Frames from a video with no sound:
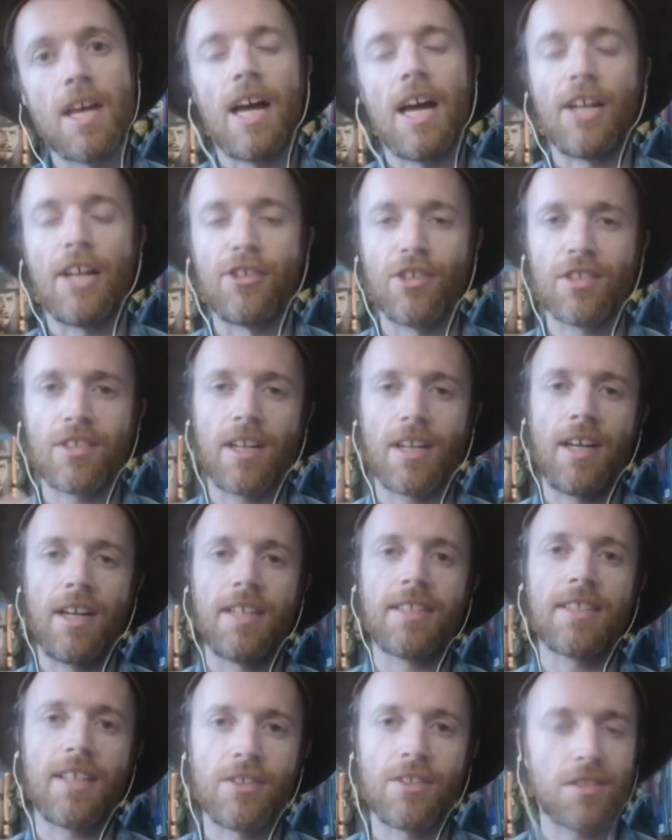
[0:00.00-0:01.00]
I just think,
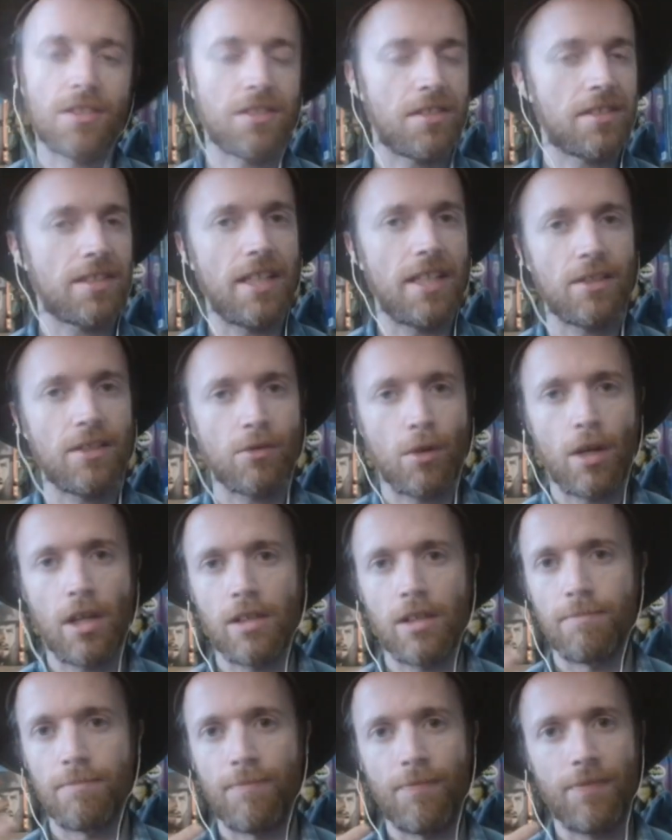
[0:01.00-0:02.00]
guys, just to say as
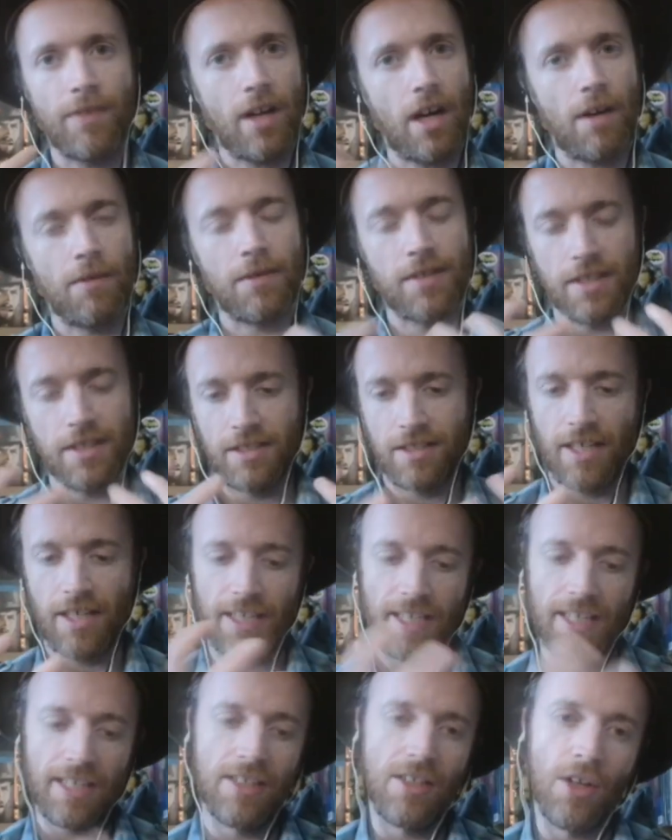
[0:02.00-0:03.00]
well, obviously it's
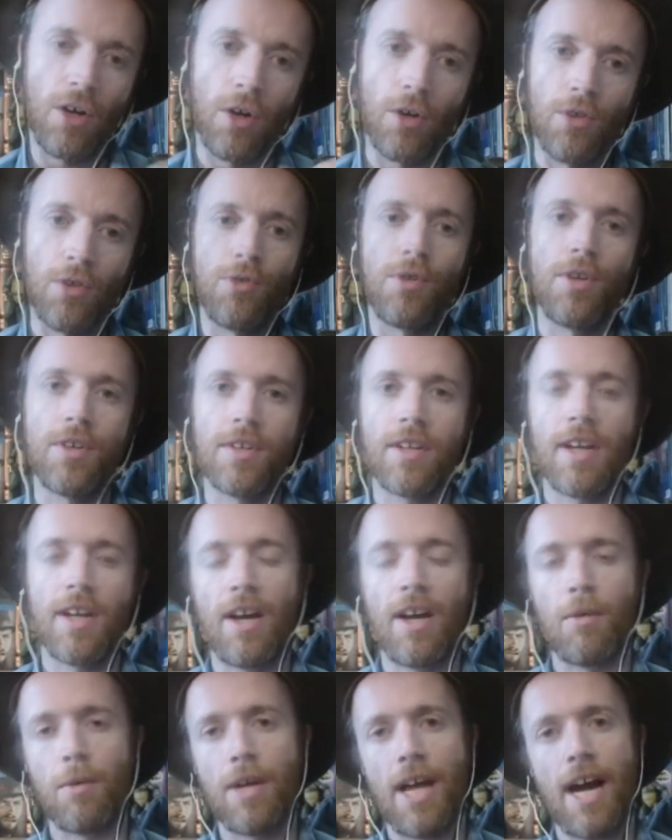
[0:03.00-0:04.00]
again the
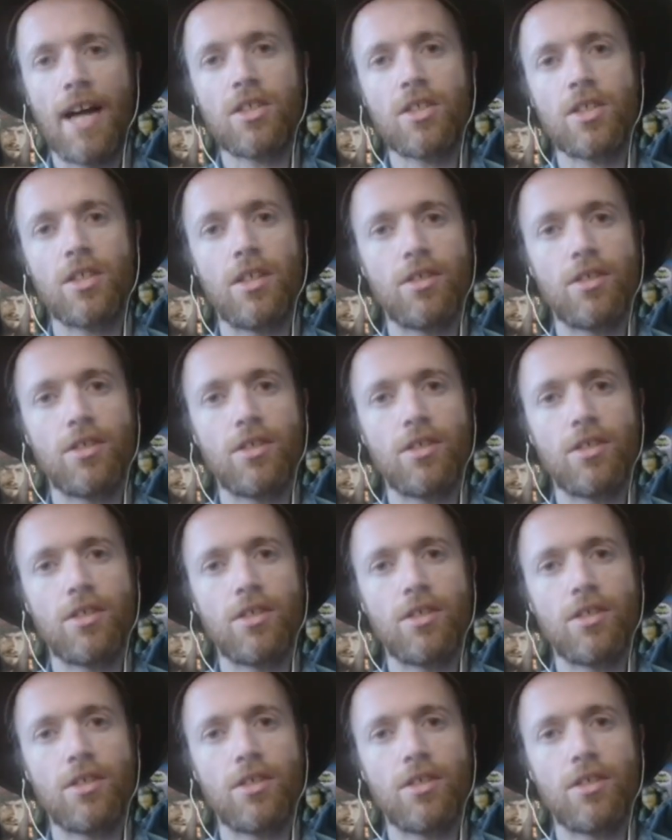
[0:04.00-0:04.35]
100th reaction.